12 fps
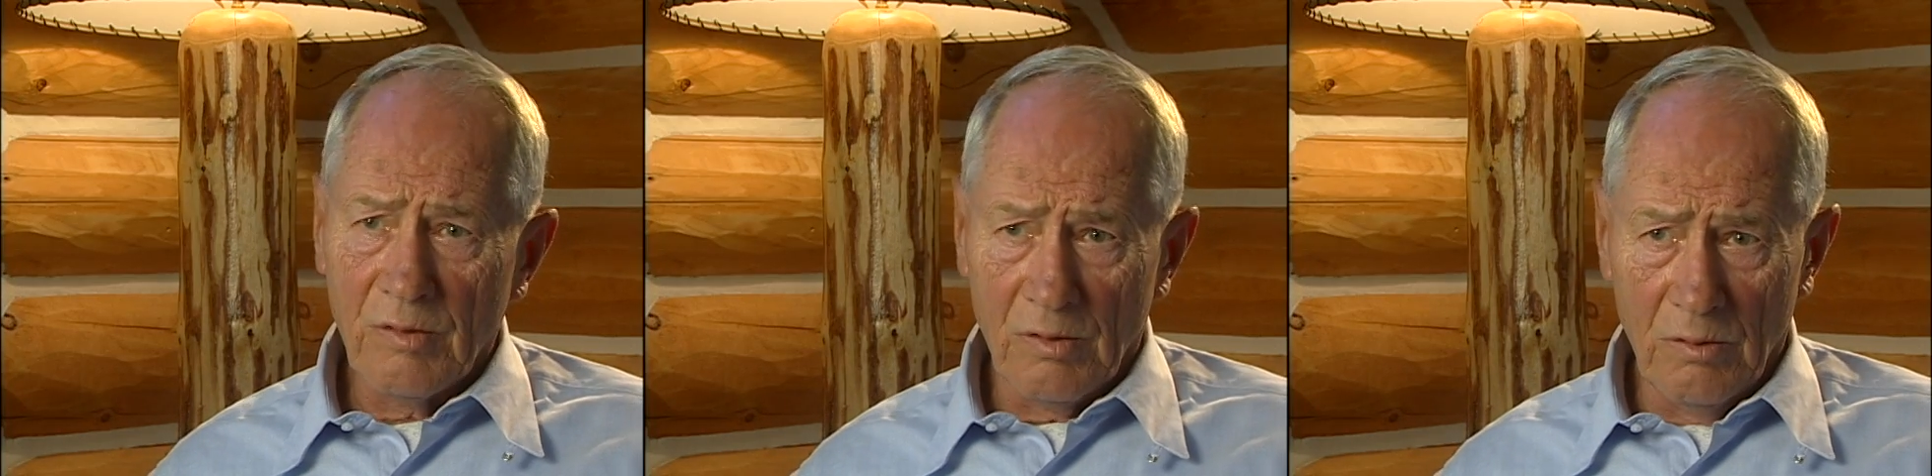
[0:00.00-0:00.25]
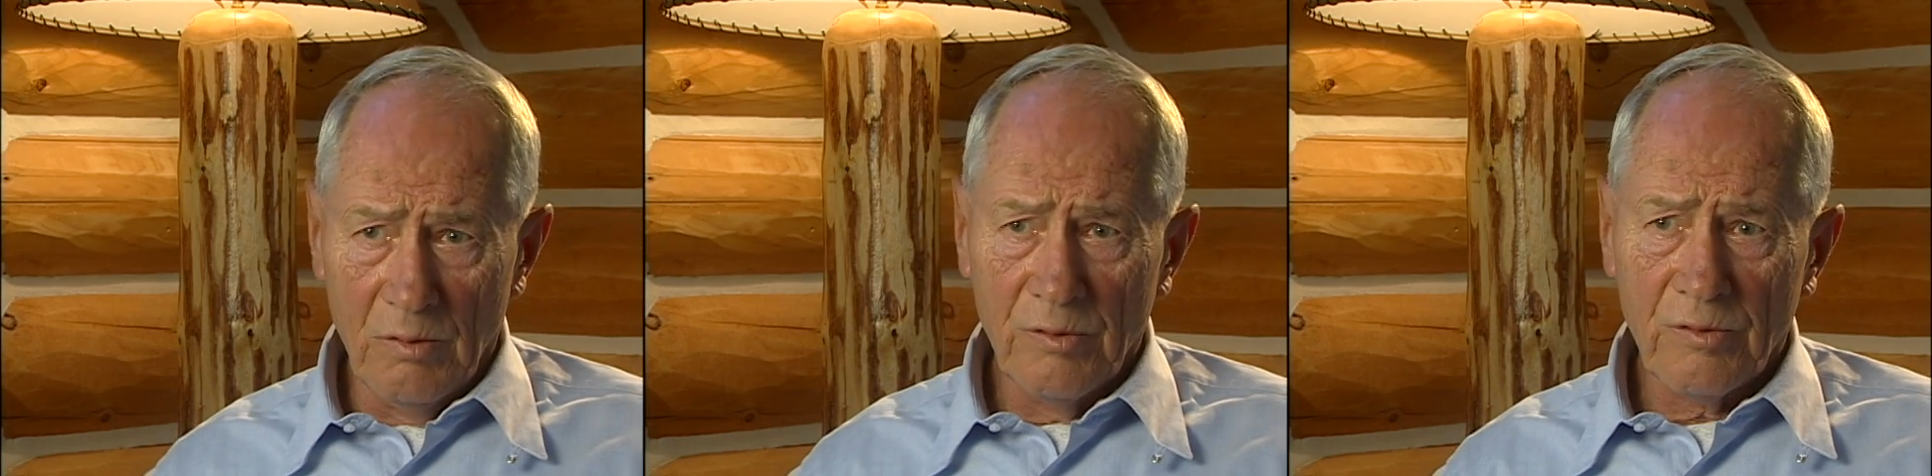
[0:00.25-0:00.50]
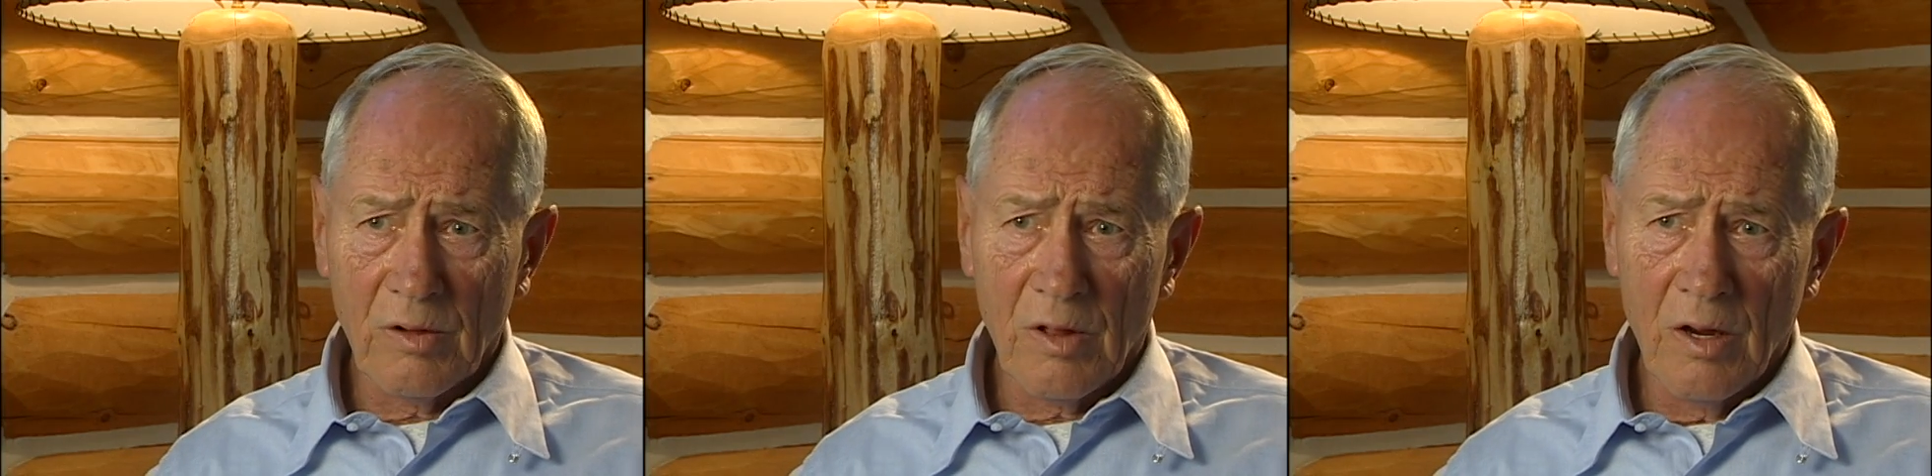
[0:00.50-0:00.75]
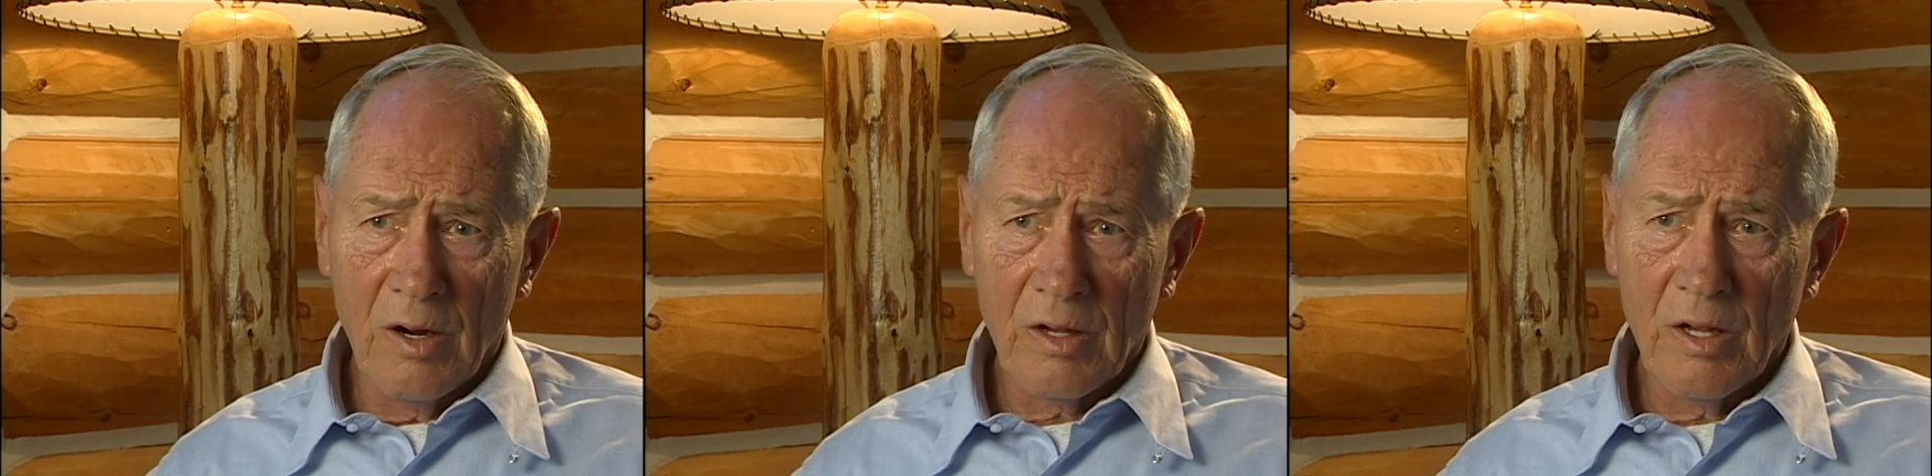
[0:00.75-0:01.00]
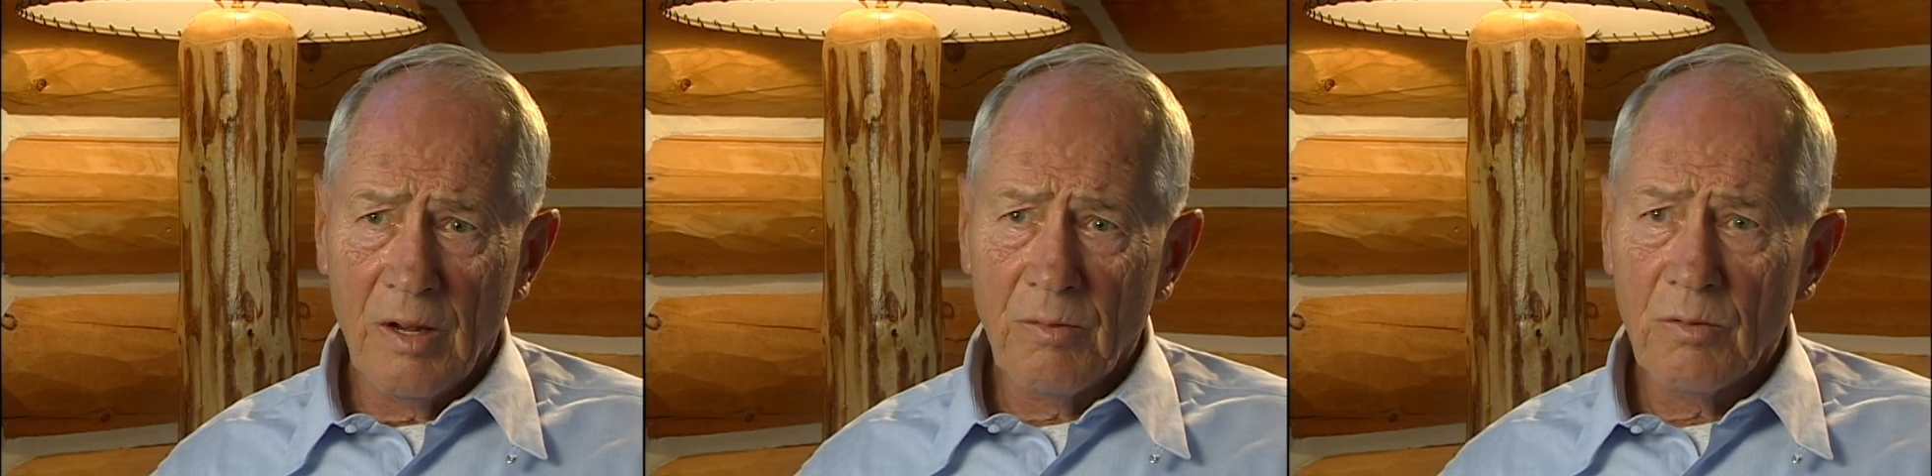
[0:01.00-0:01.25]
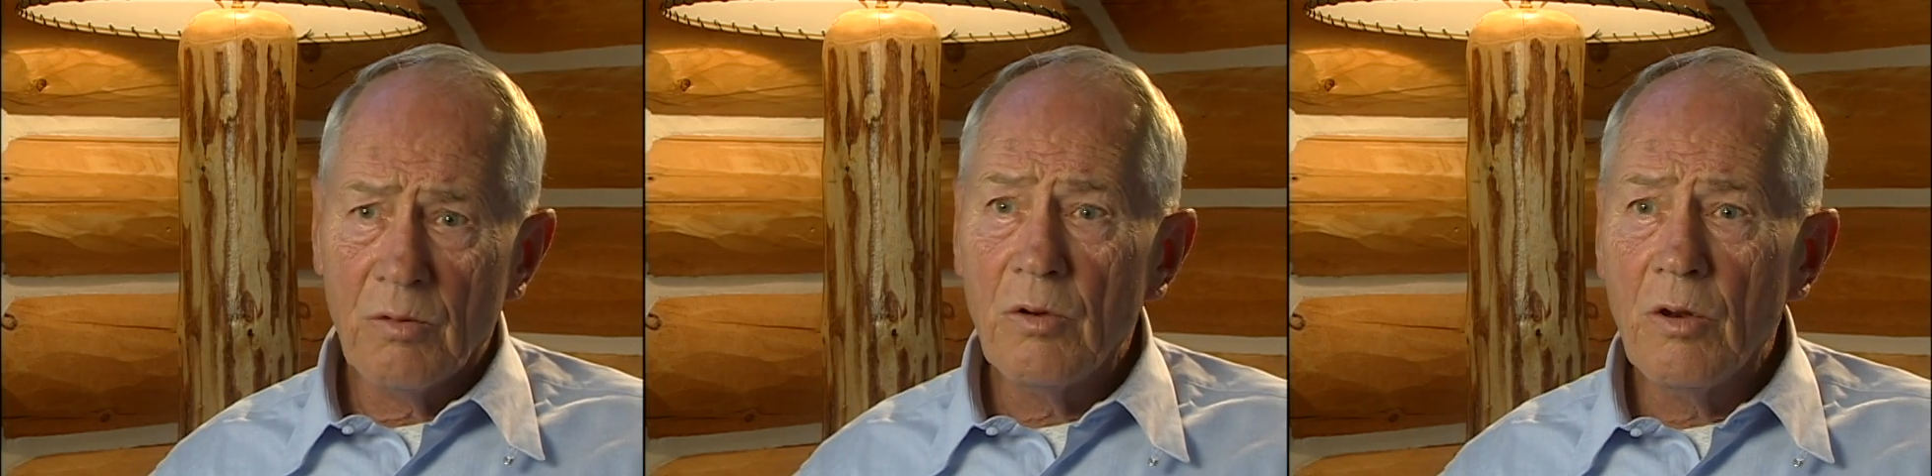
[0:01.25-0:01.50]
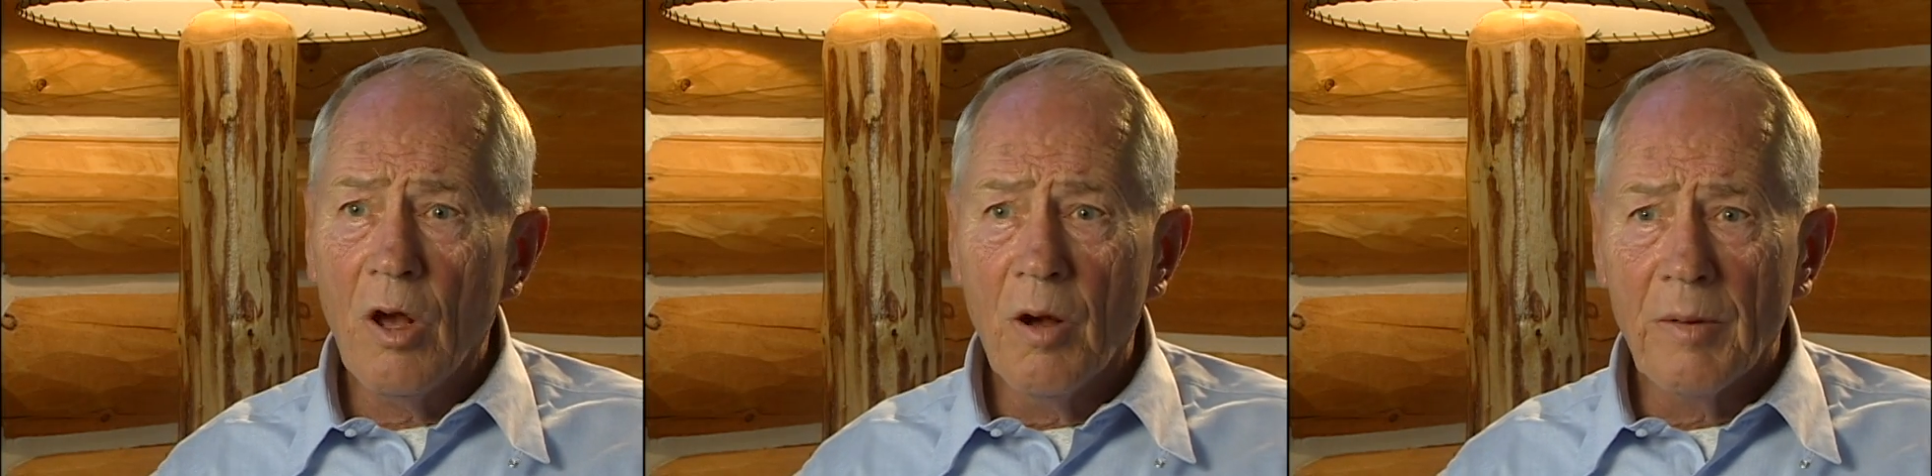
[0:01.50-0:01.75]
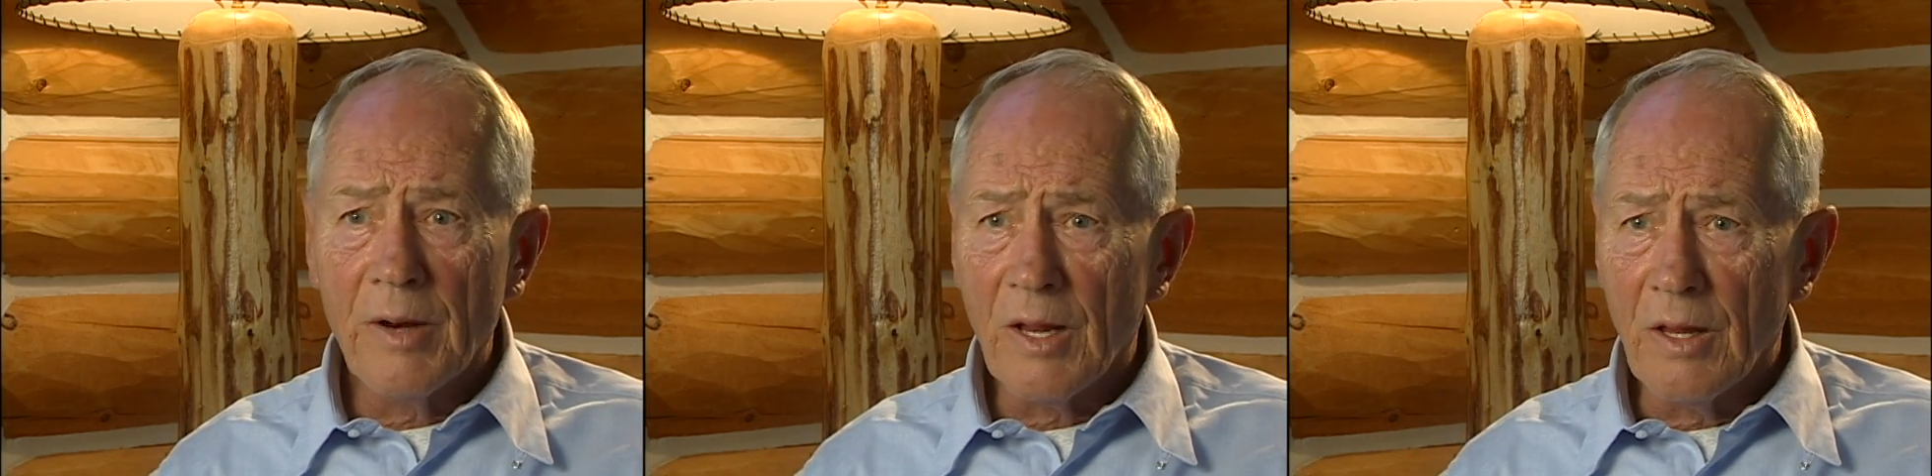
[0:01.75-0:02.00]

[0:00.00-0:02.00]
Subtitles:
that Lewis and Clark came through, nobody